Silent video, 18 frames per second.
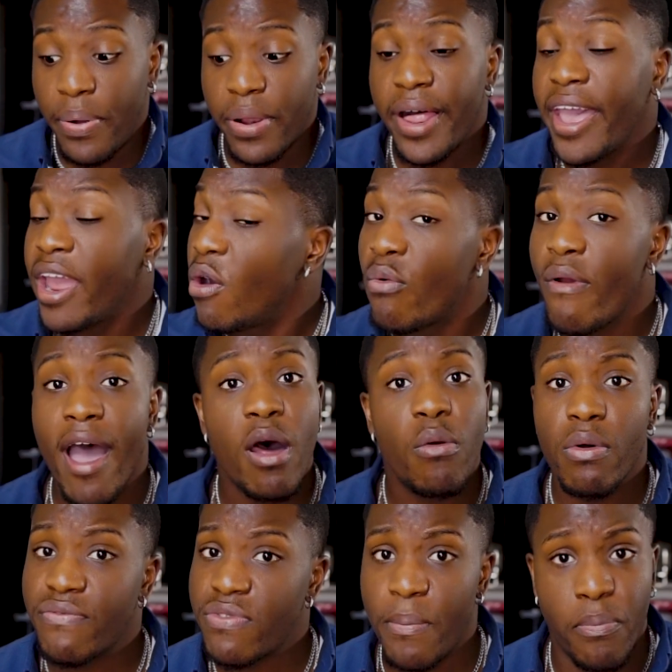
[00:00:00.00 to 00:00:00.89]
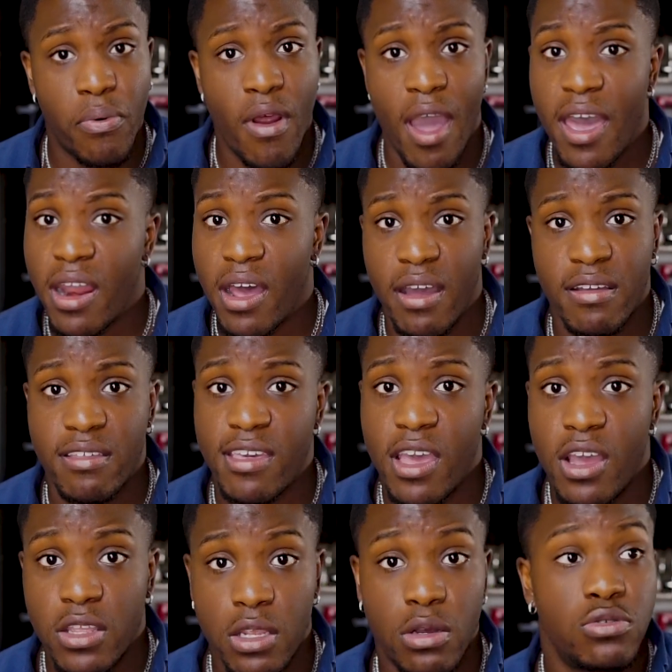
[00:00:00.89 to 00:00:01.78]
Play around with the
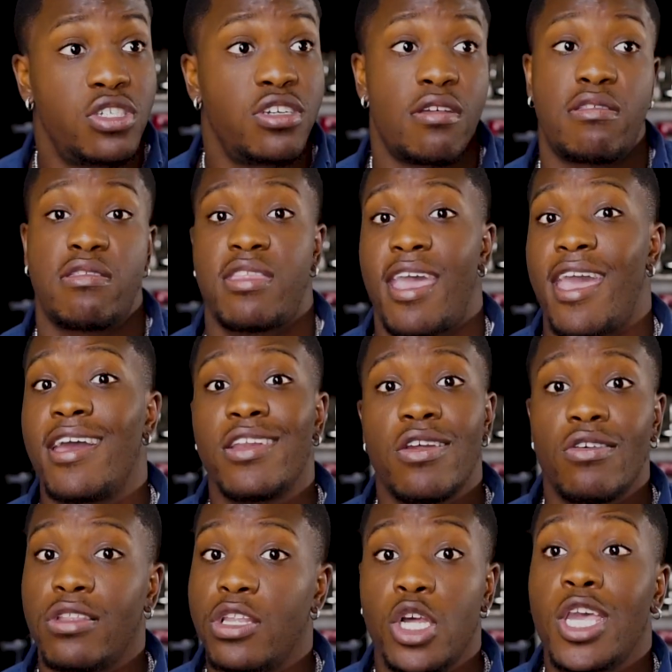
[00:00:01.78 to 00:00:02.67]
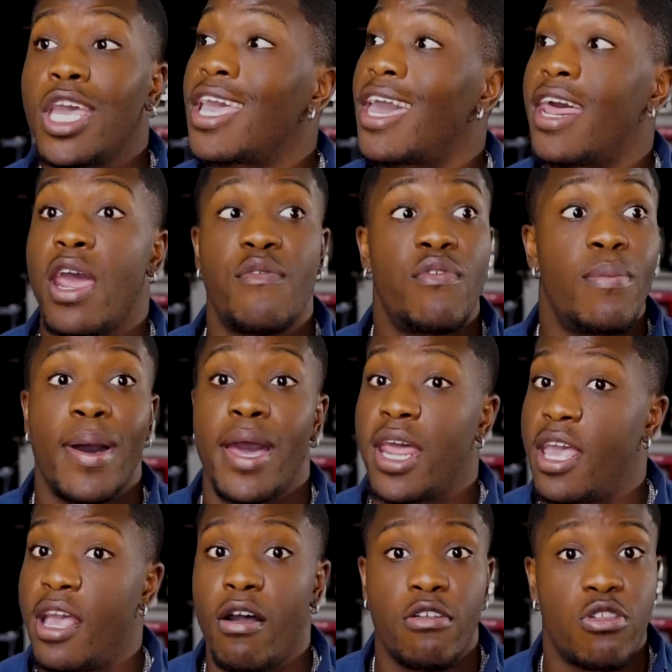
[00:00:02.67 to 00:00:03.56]
product. Don't just stand there looking at
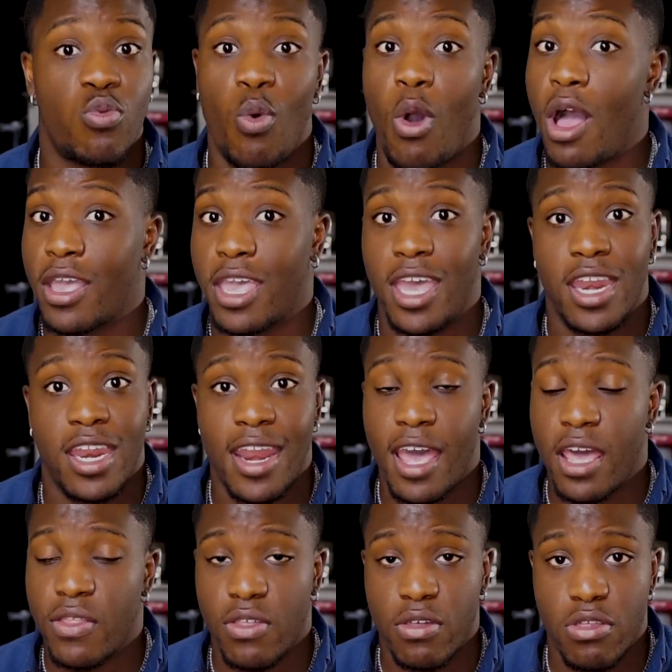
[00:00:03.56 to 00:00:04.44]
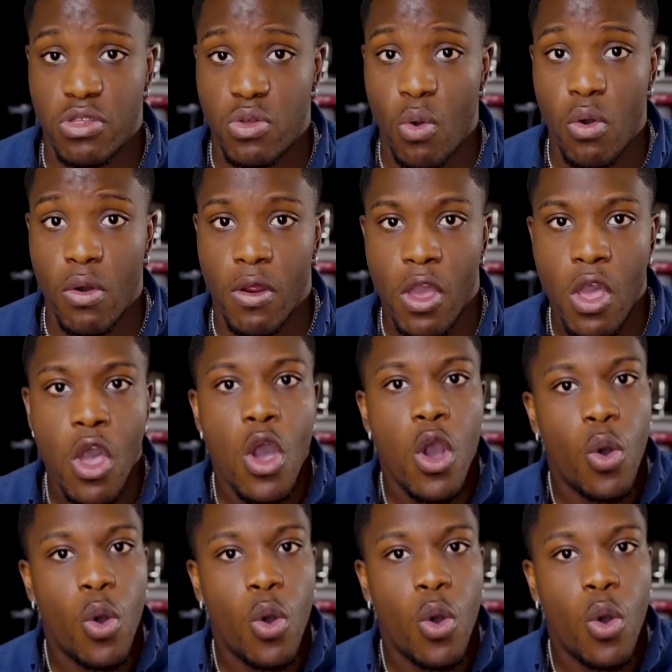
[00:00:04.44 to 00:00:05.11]
everybody else walk in and out of the store.